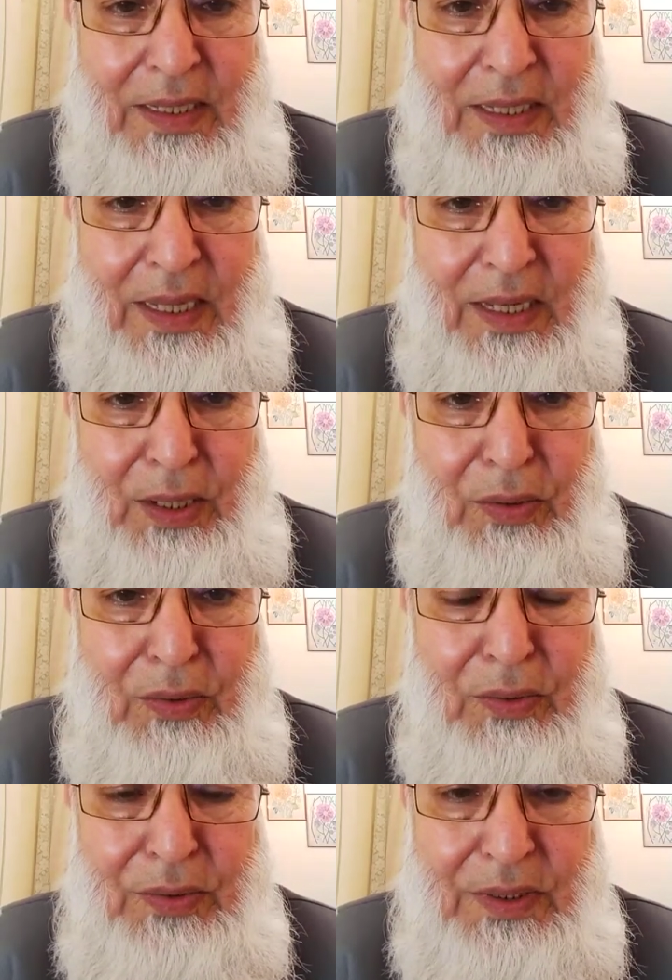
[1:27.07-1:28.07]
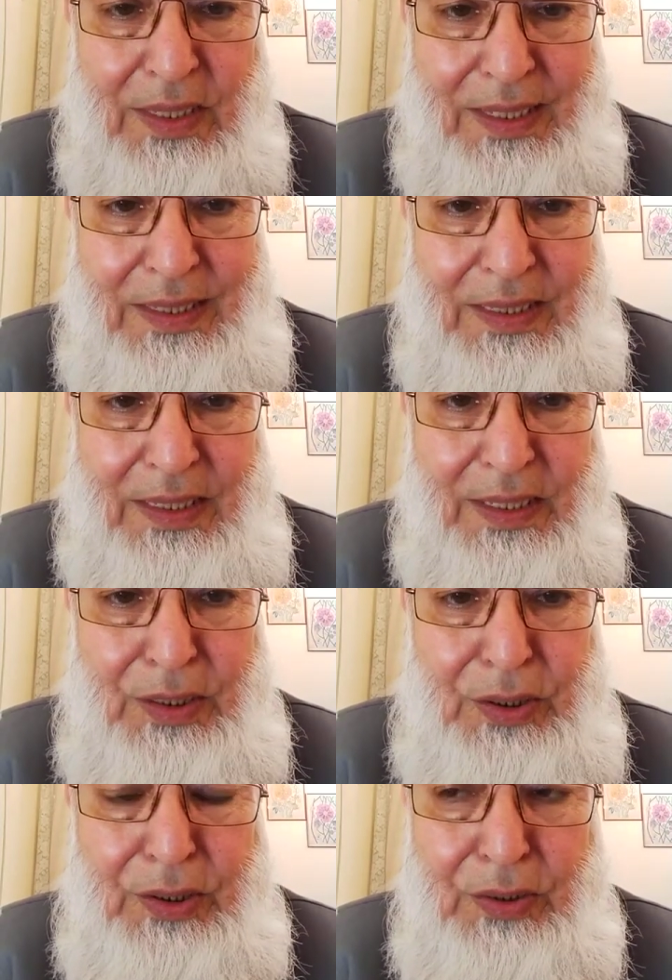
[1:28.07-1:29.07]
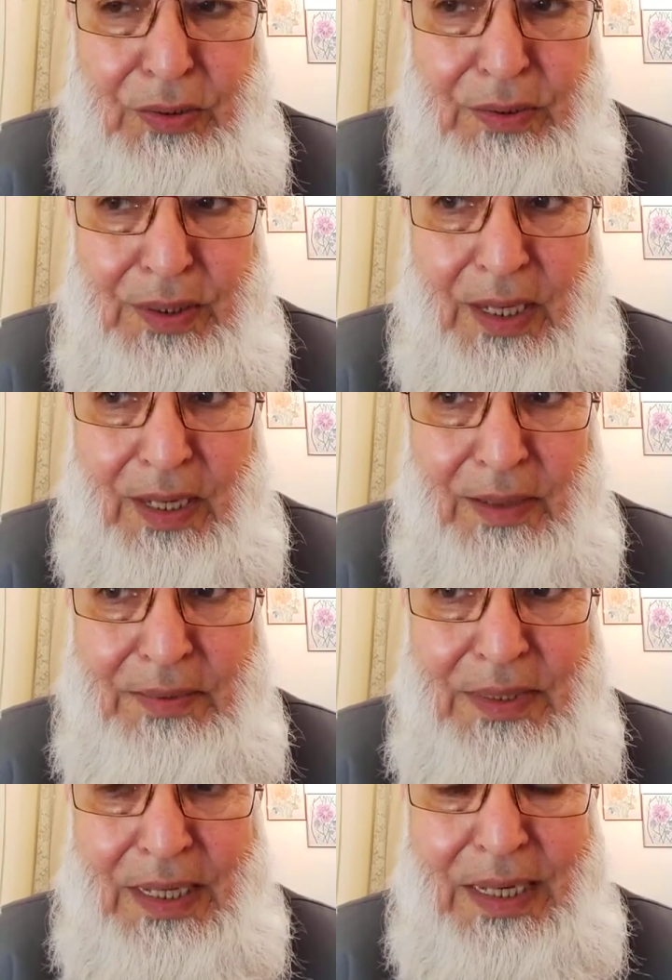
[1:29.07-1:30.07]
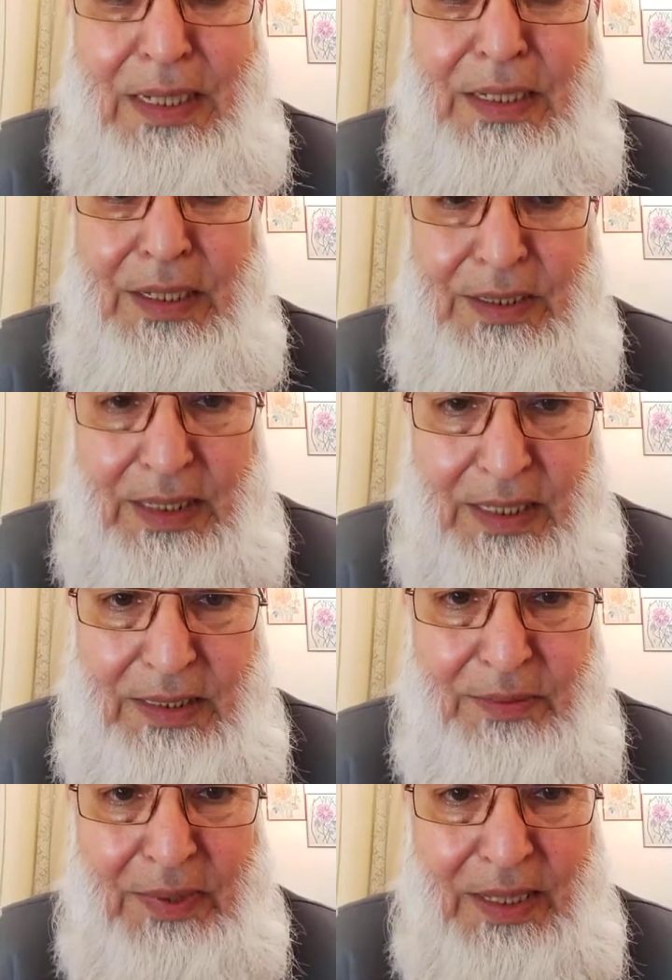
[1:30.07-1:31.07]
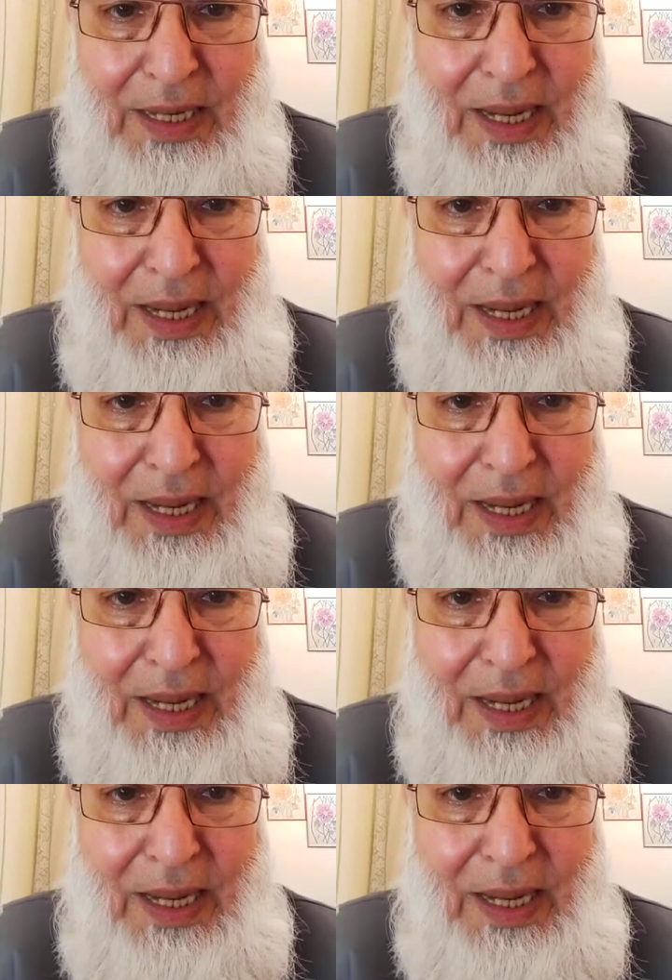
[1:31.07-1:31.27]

they use these two terms interchangeably,